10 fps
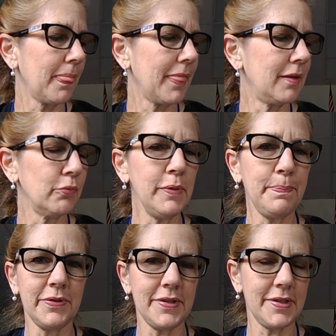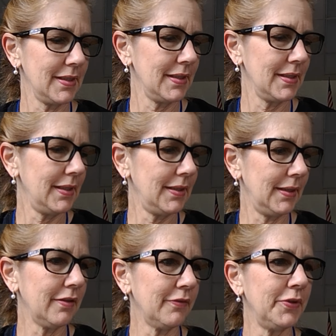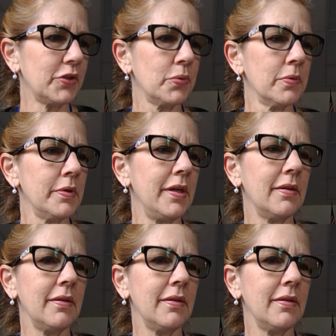It ripples in Lake Victoria.